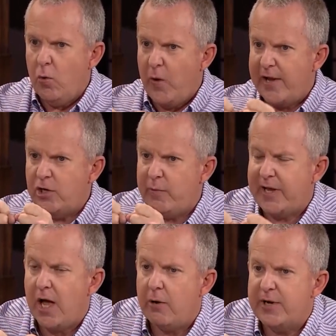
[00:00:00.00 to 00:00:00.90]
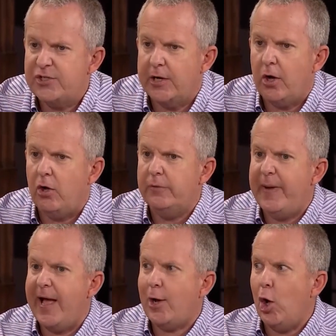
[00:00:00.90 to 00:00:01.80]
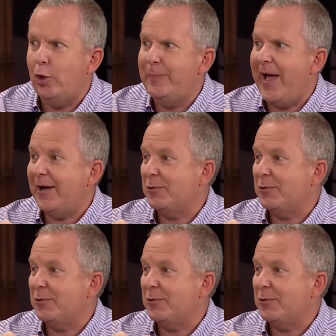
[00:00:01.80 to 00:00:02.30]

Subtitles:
When do we go? He said, hold back, hold back.